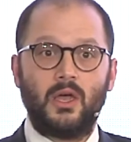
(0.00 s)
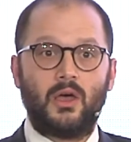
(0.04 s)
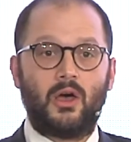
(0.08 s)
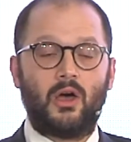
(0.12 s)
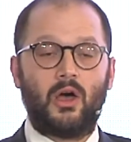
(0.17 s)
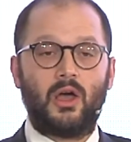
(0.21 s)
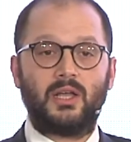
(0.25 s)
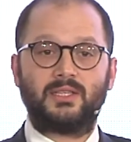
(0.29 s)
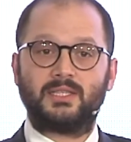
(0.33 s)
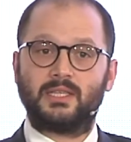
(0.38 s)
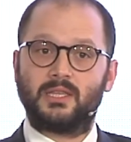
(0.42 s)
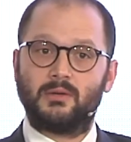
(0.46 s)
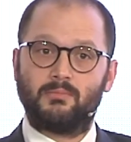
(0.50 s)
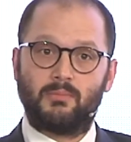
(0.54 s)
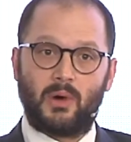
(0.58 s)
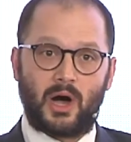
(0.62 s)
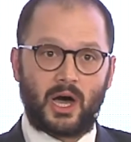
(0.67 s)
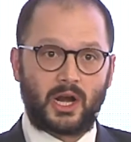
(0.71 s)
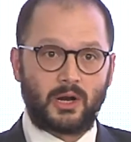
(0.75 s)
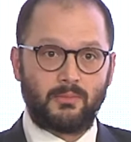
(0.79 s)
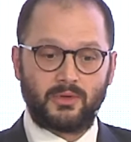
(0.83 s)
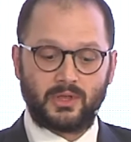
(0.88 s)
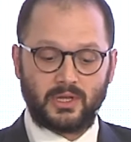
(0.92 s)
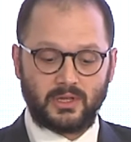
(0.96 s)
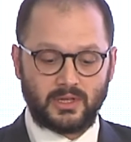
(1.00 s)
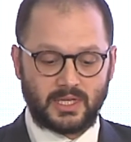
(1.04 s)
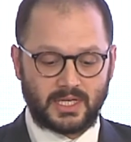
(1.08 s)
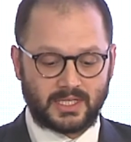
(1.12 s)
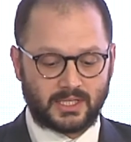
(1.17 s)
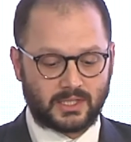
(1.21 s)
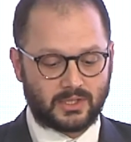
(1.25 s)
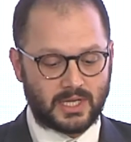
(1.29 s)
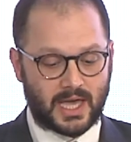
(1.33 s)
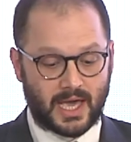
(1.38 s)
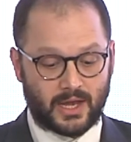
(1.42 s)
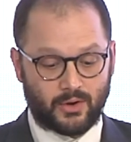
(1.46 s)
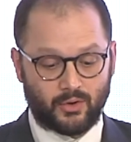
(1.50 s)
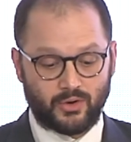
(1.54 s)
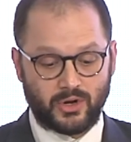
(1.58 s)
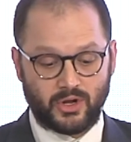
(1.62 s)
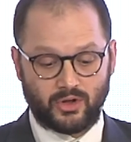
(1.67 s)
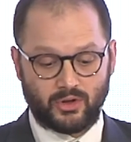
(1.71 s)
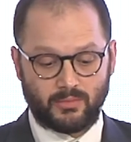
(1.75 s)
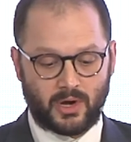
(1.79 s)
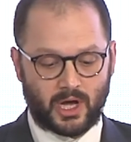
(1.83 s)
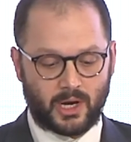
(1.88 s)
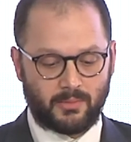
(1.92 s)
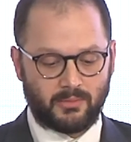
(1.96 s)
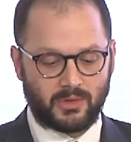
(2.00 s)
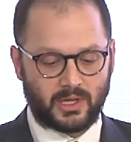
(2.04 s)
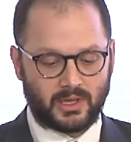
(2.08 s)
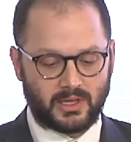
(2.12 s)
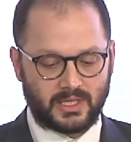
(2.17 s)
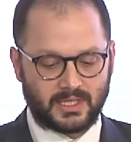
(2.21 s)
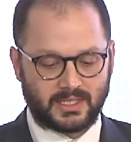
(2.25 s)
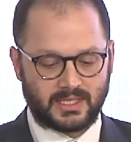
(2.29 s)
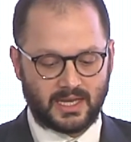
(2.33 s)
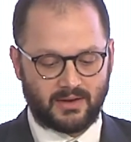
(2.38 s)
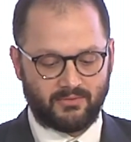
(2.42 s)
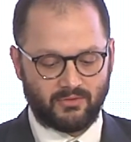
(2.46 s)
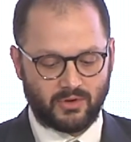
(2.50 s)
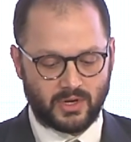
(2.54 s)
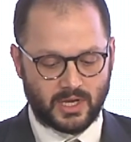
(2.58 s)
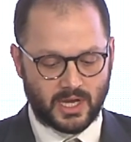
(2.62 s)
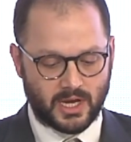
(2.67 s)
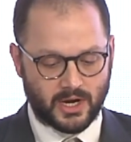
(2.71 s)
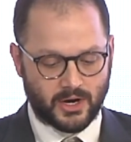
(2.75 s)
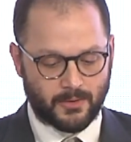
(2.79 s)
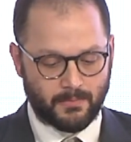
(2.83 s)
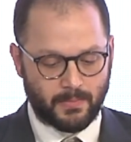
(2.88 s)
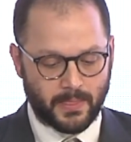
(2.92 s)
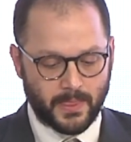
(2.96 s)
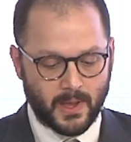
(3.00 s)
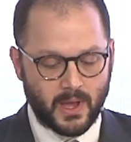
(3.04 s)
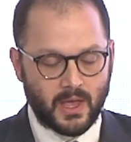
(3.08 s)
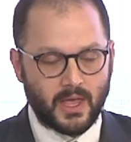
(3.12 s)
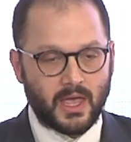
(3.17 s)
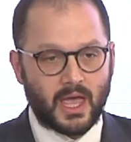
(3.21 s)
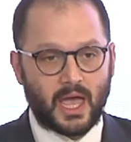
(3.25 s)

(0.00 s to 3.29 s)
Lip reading: It's at the bottom of the list, at or near the bottom of the list every year.